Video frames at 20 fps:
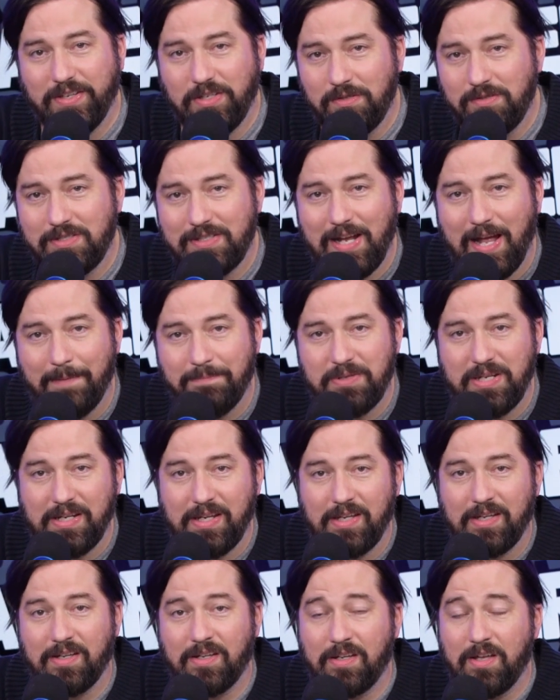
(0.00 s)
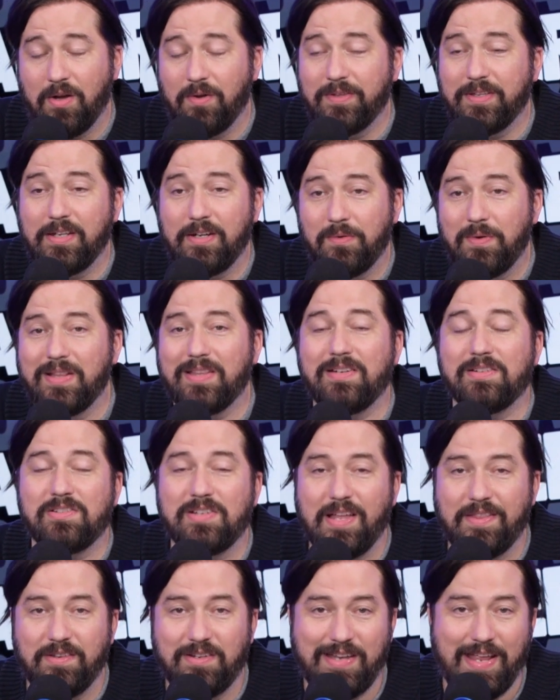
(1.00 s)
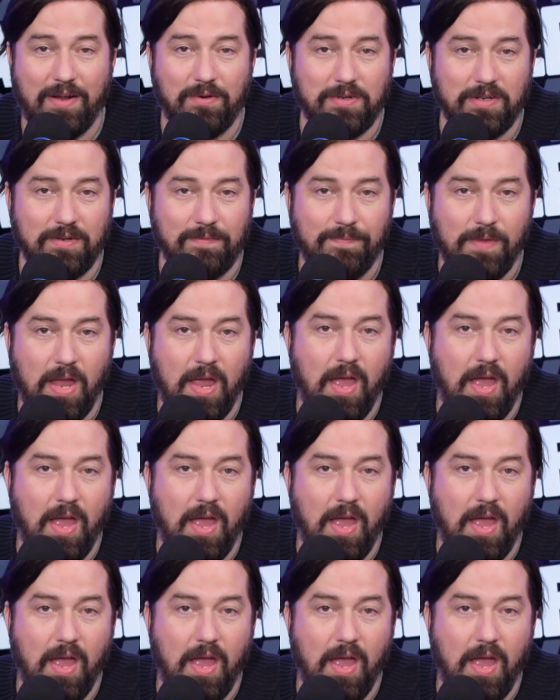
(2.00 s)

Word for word: you stop digging and go, you know what, there's nothing down here.